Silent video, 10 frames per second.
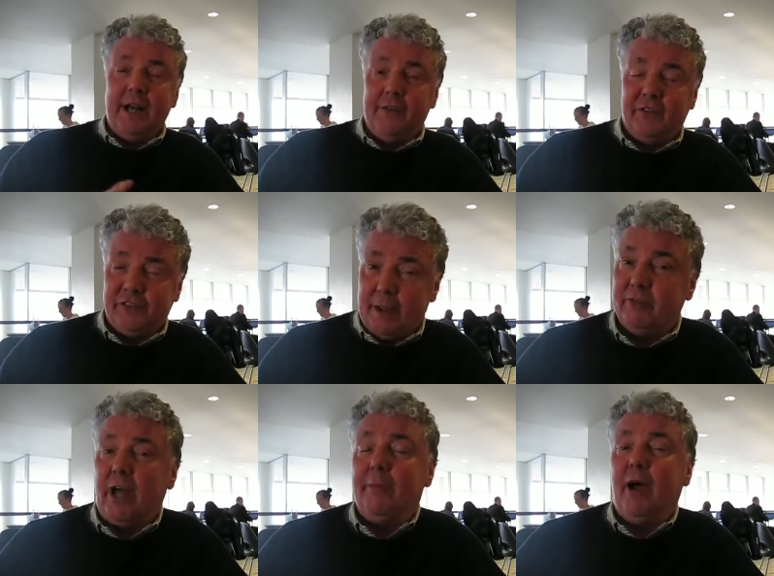At the same
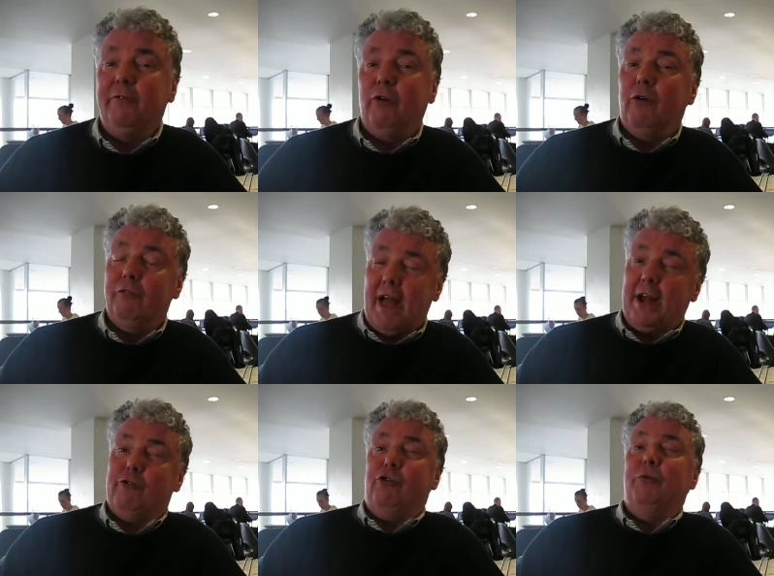time, I involved
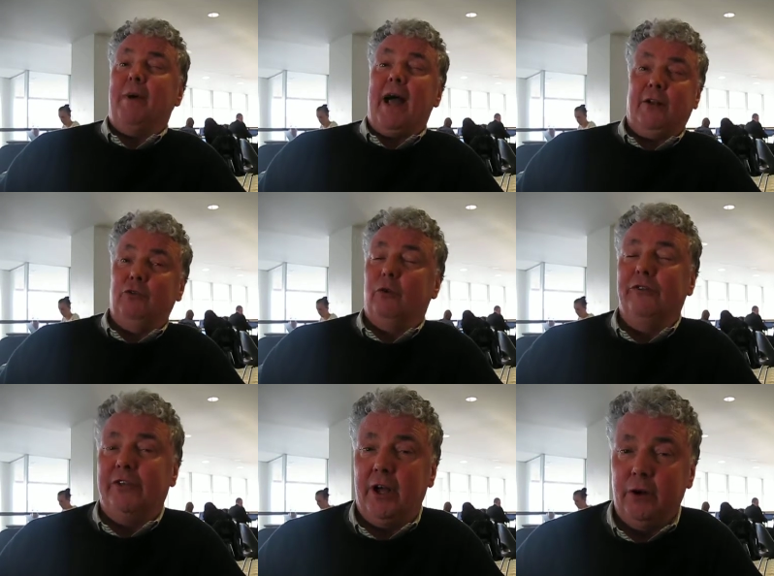that group and
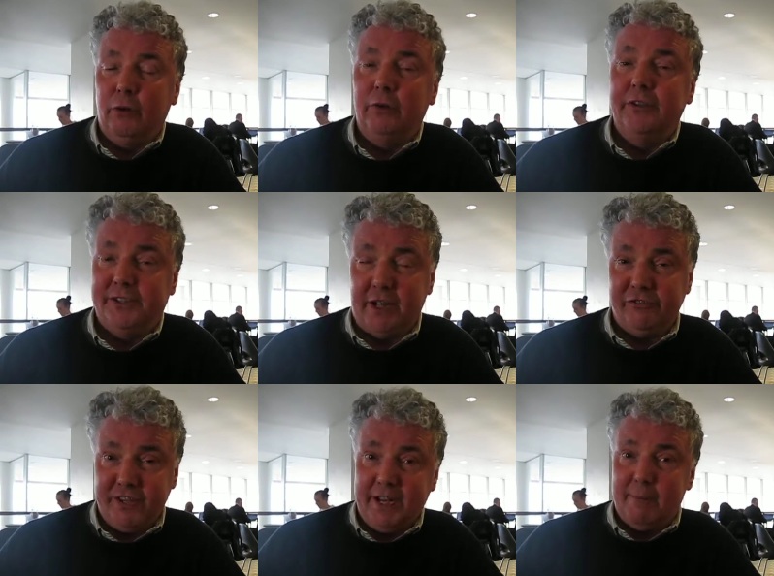also such
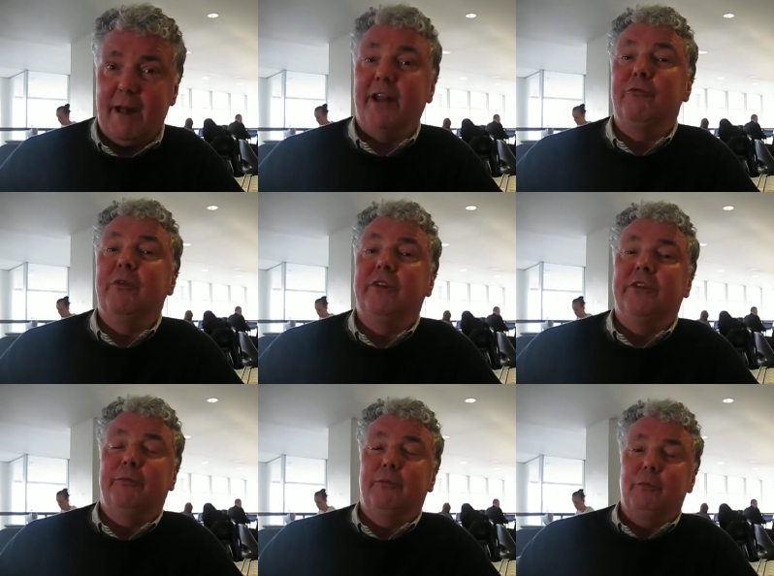senior management
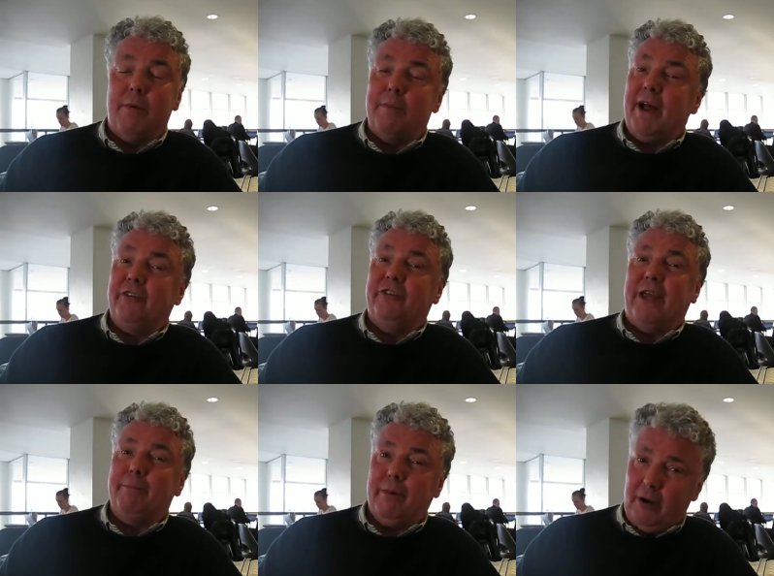as were prepared to
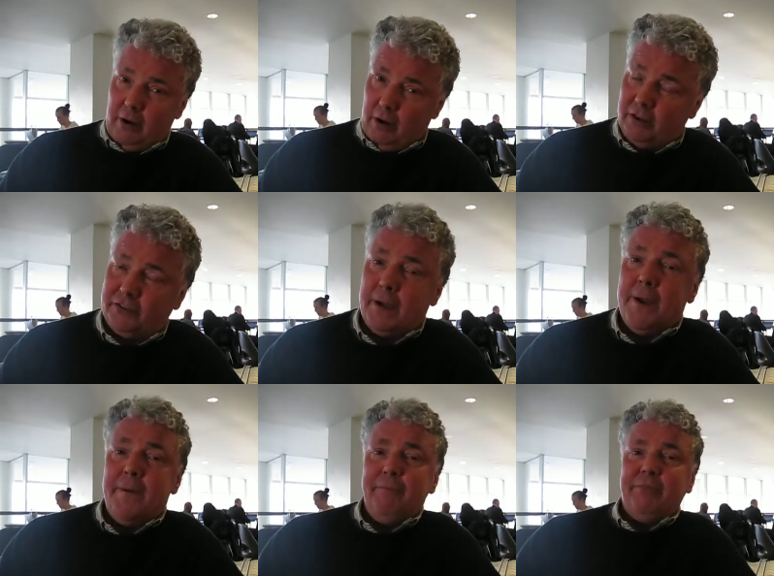take part
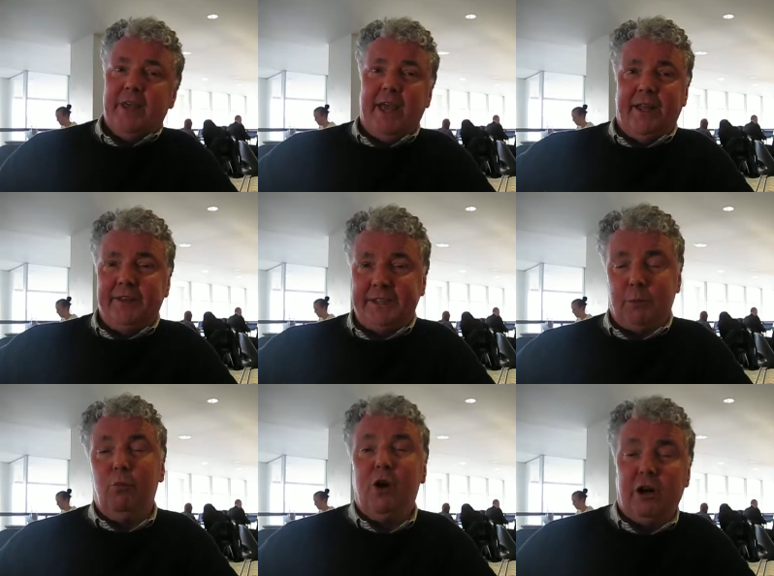in
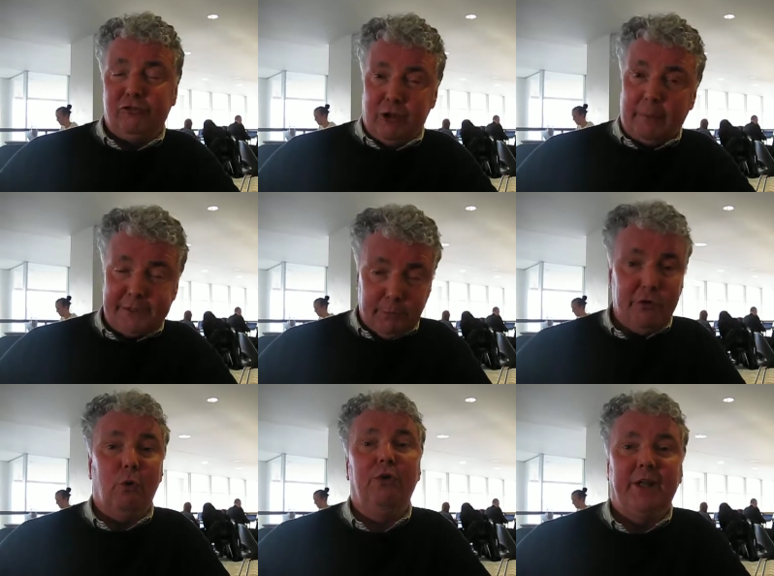some workshops
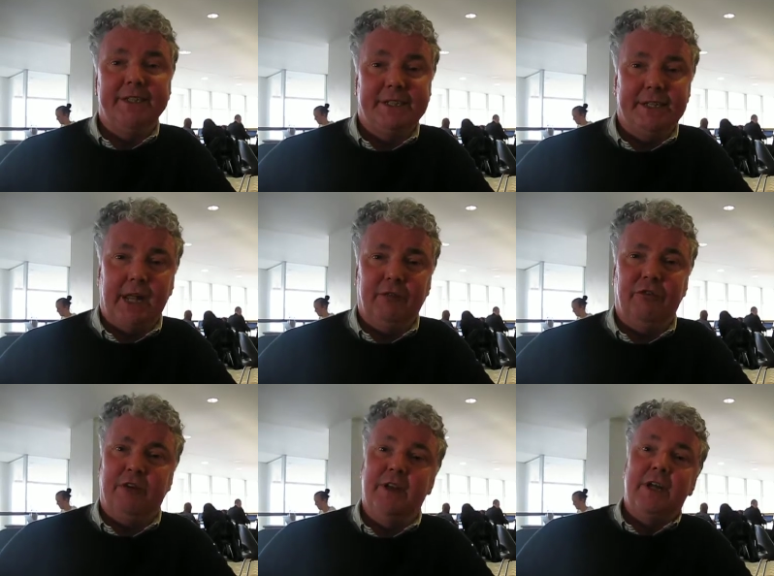with Audiences
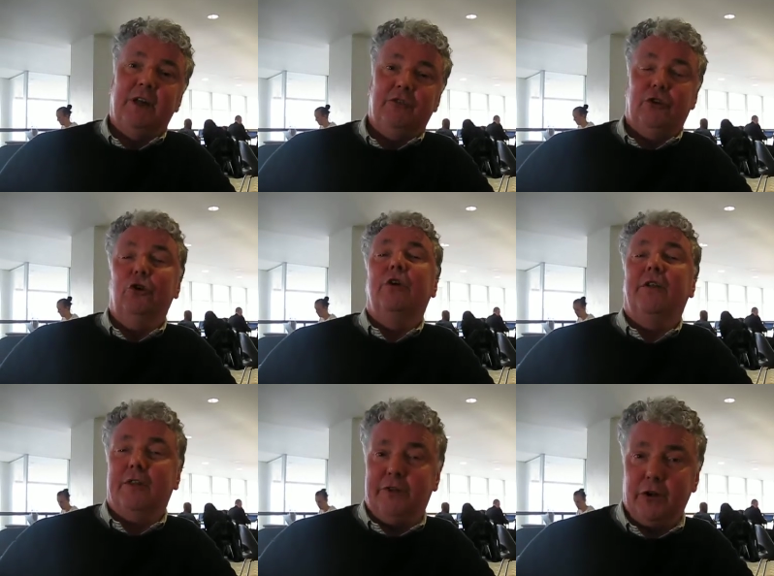London to look
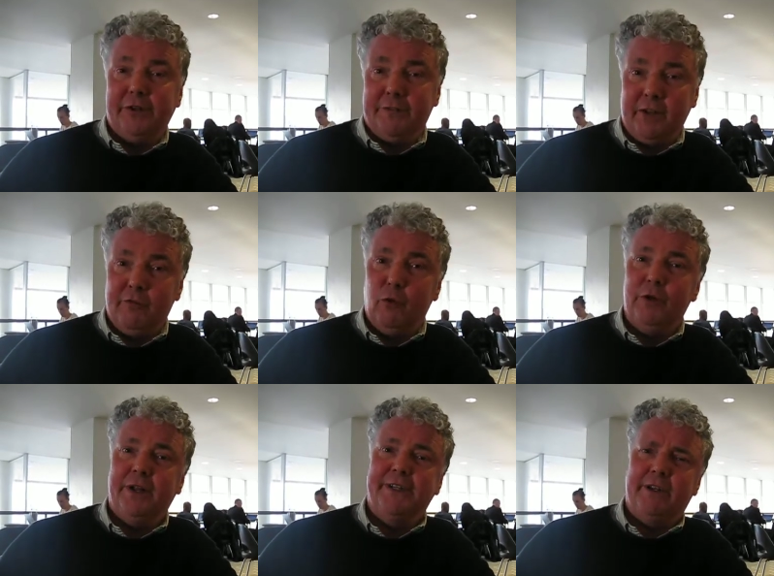at the philosophy of
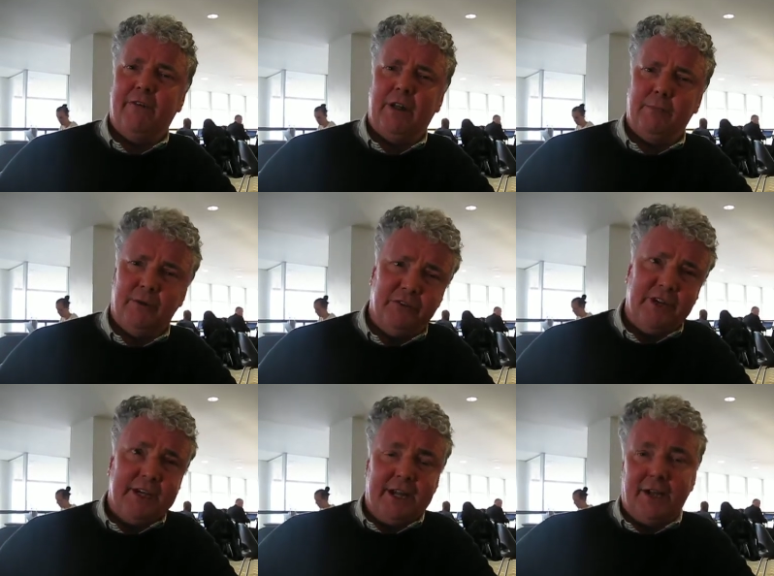audience development
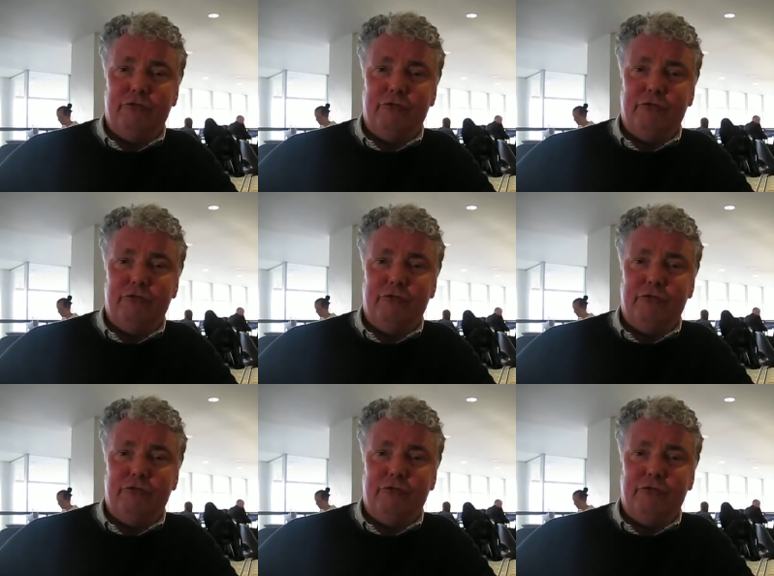and